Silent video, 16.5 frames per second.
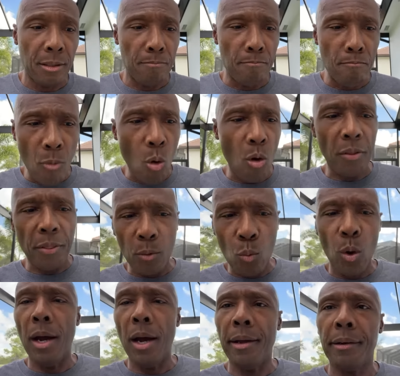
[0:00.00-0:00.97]
more than
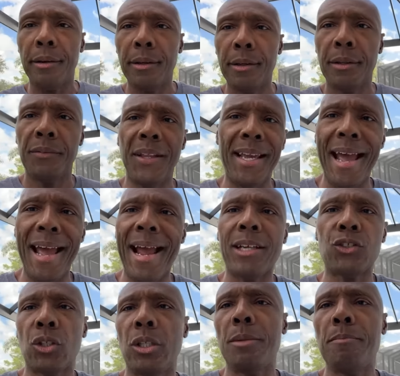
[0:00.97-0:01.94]
what they
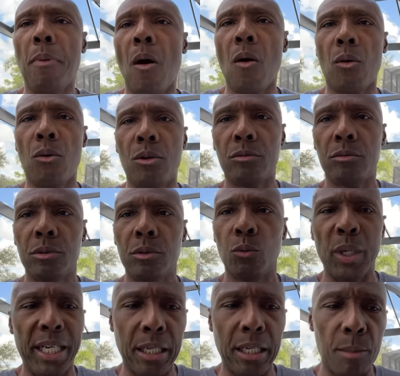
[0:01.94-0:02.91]
actually borrow
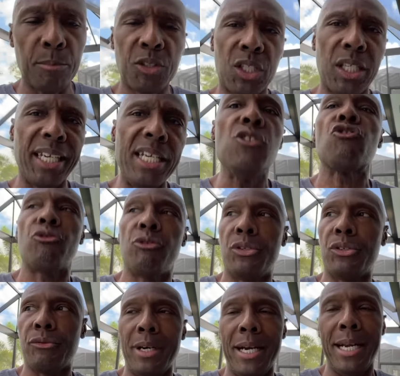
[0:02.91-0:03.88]
when it comes to
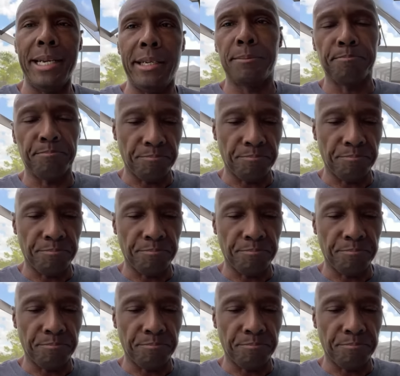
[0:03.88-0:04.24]
interest, right?